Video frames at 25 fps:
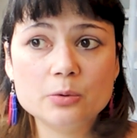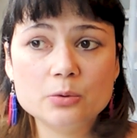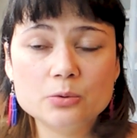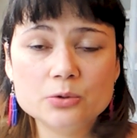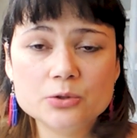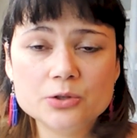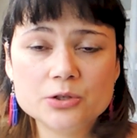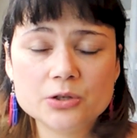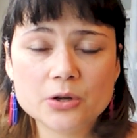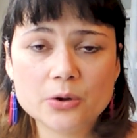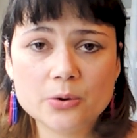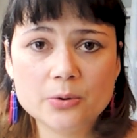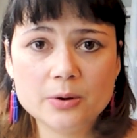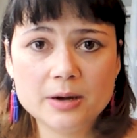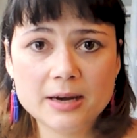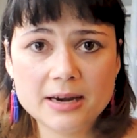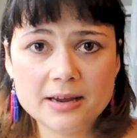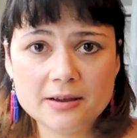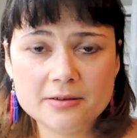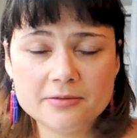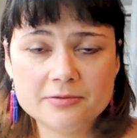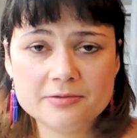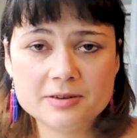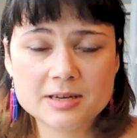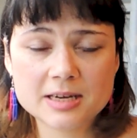also
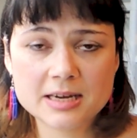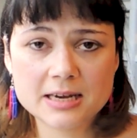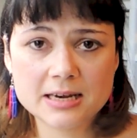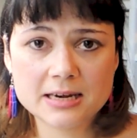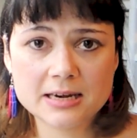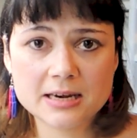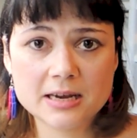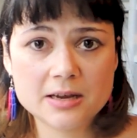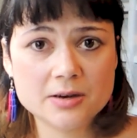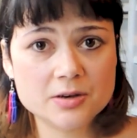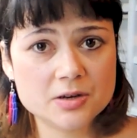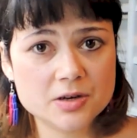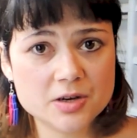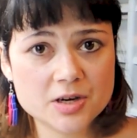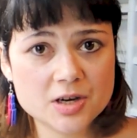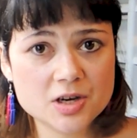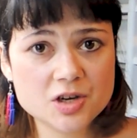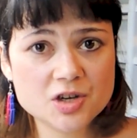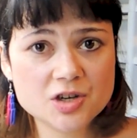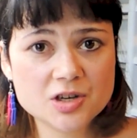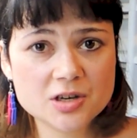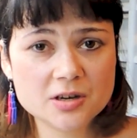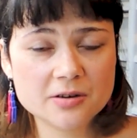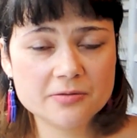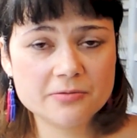lived in
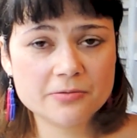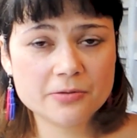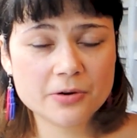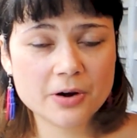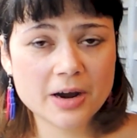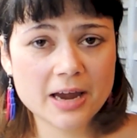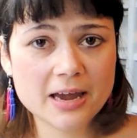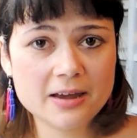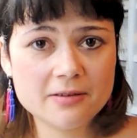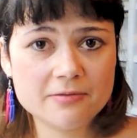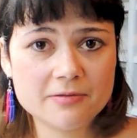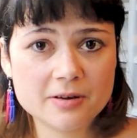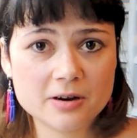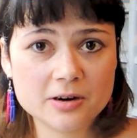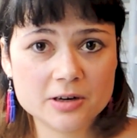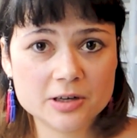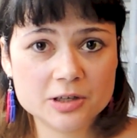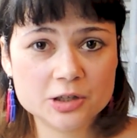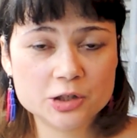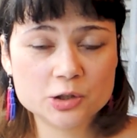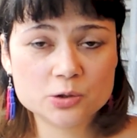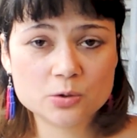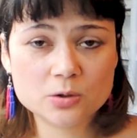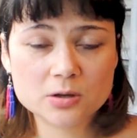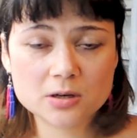Indonesia for a
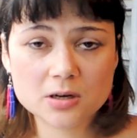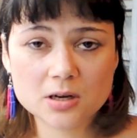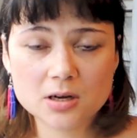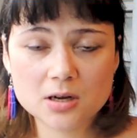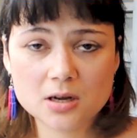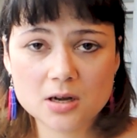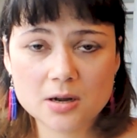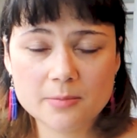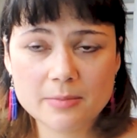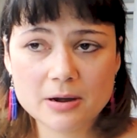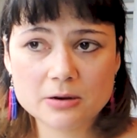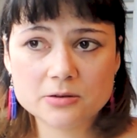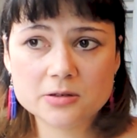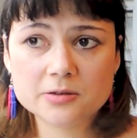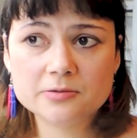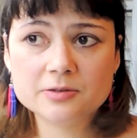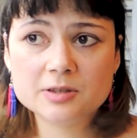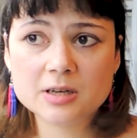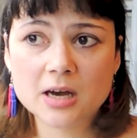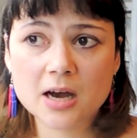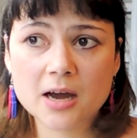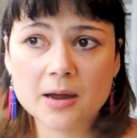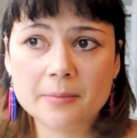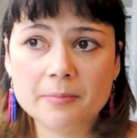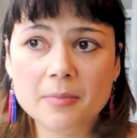very short amount
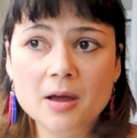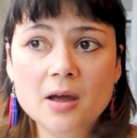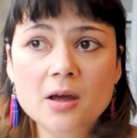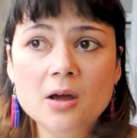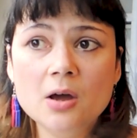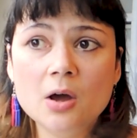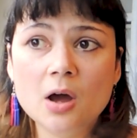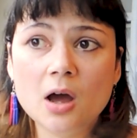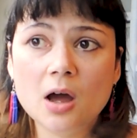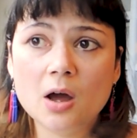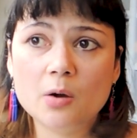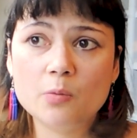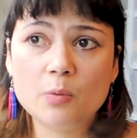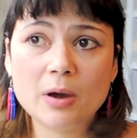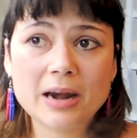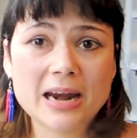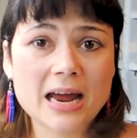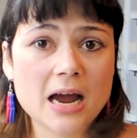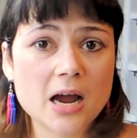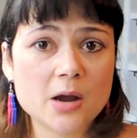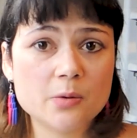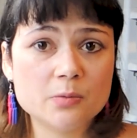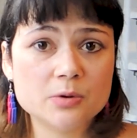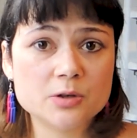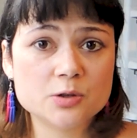of time,
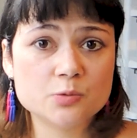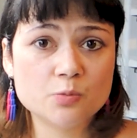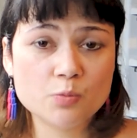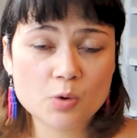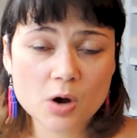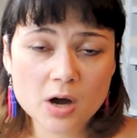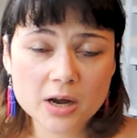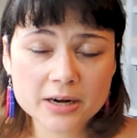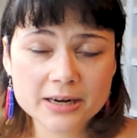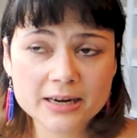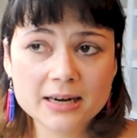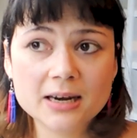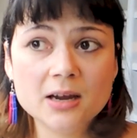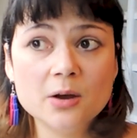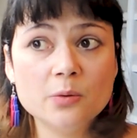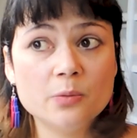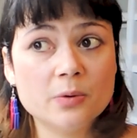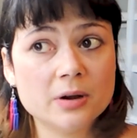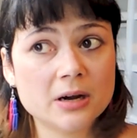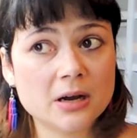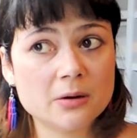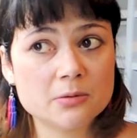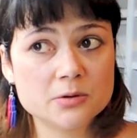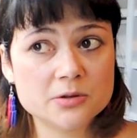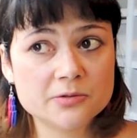when I was 1,
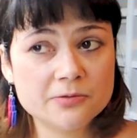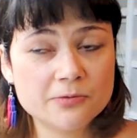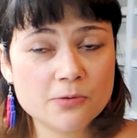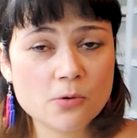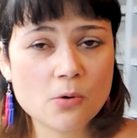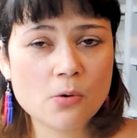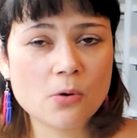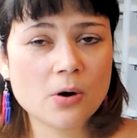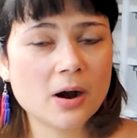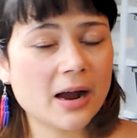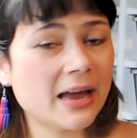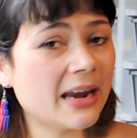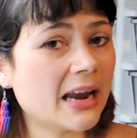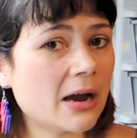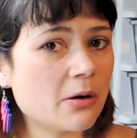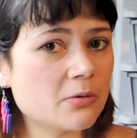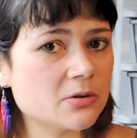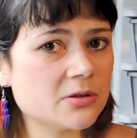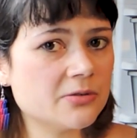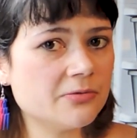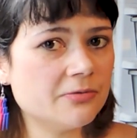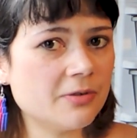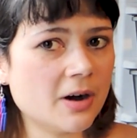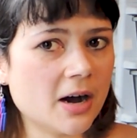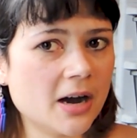when I was 4, and I
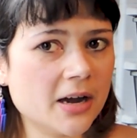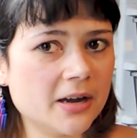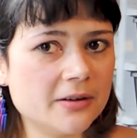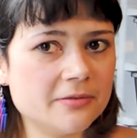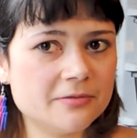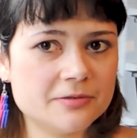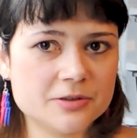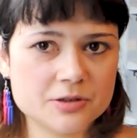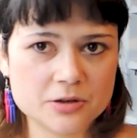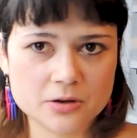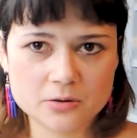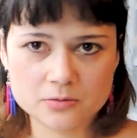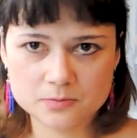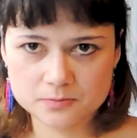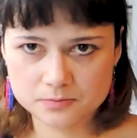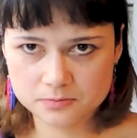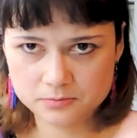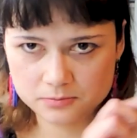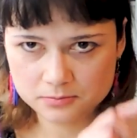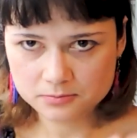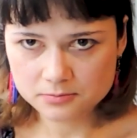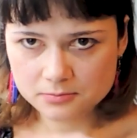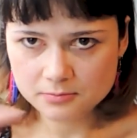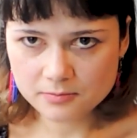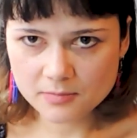was 5, so
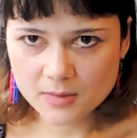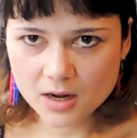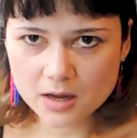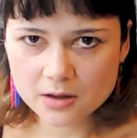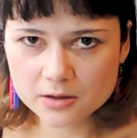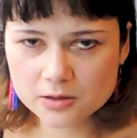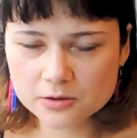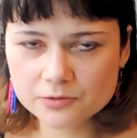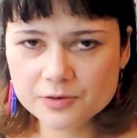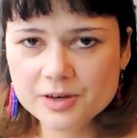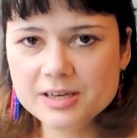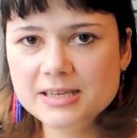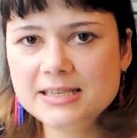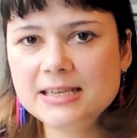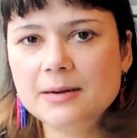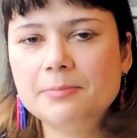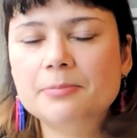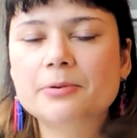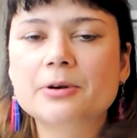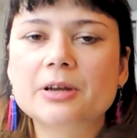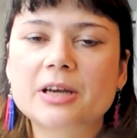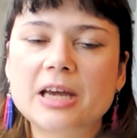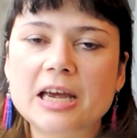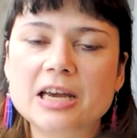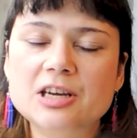3
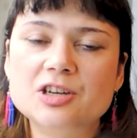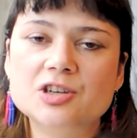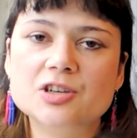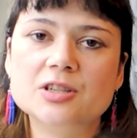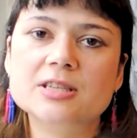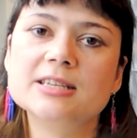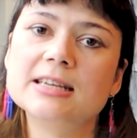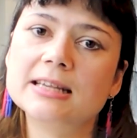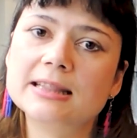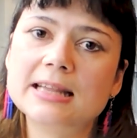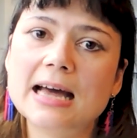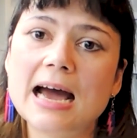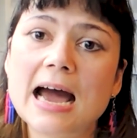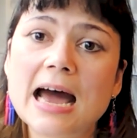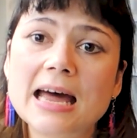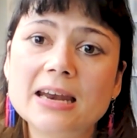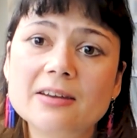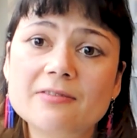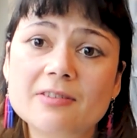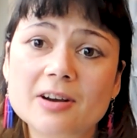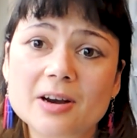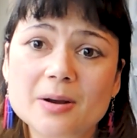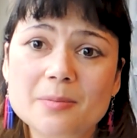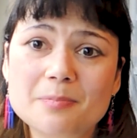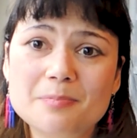separate occasions, and that
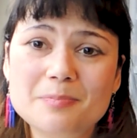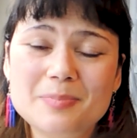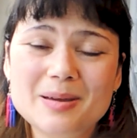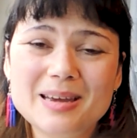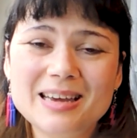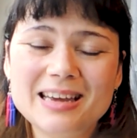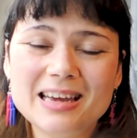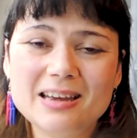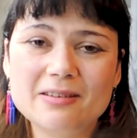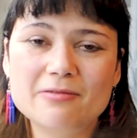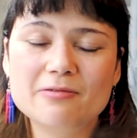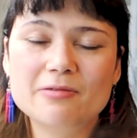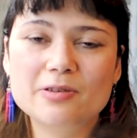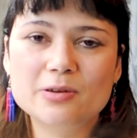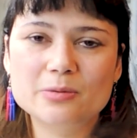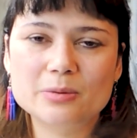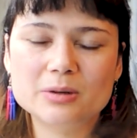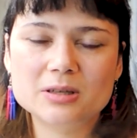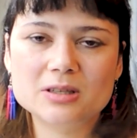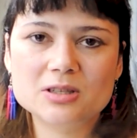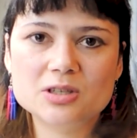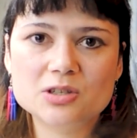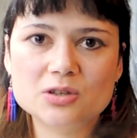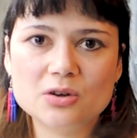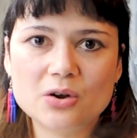had a very big
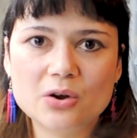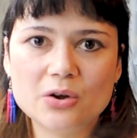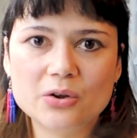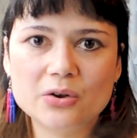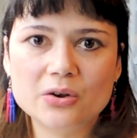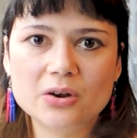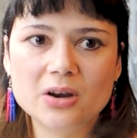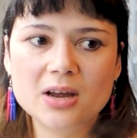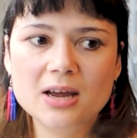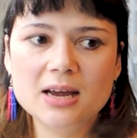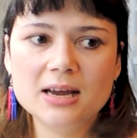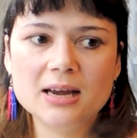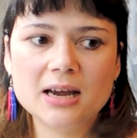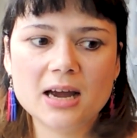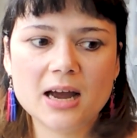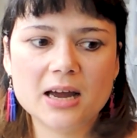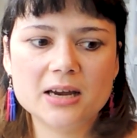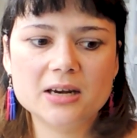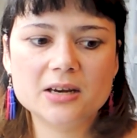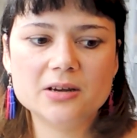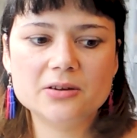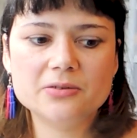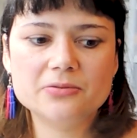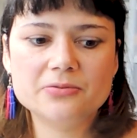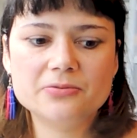influence on
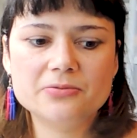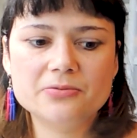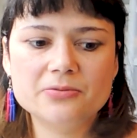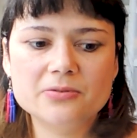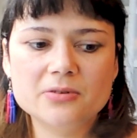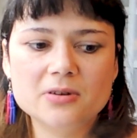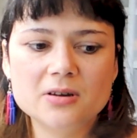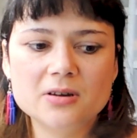kind of,